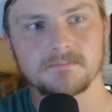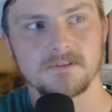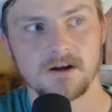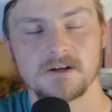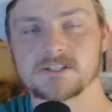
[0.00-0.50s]

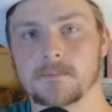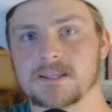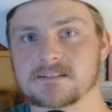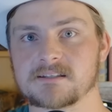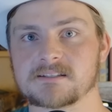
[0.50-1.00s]
There are some
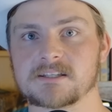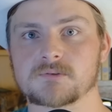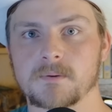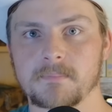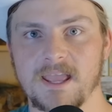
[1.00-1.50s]

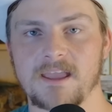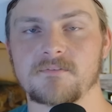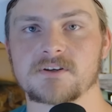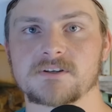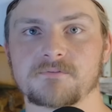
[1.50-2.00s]
instances where
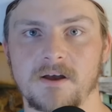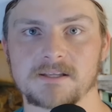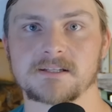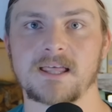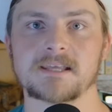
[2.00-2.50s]
behaviors are
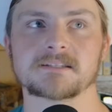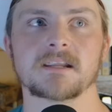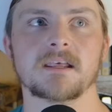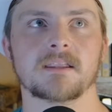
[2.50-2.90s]
fossilized,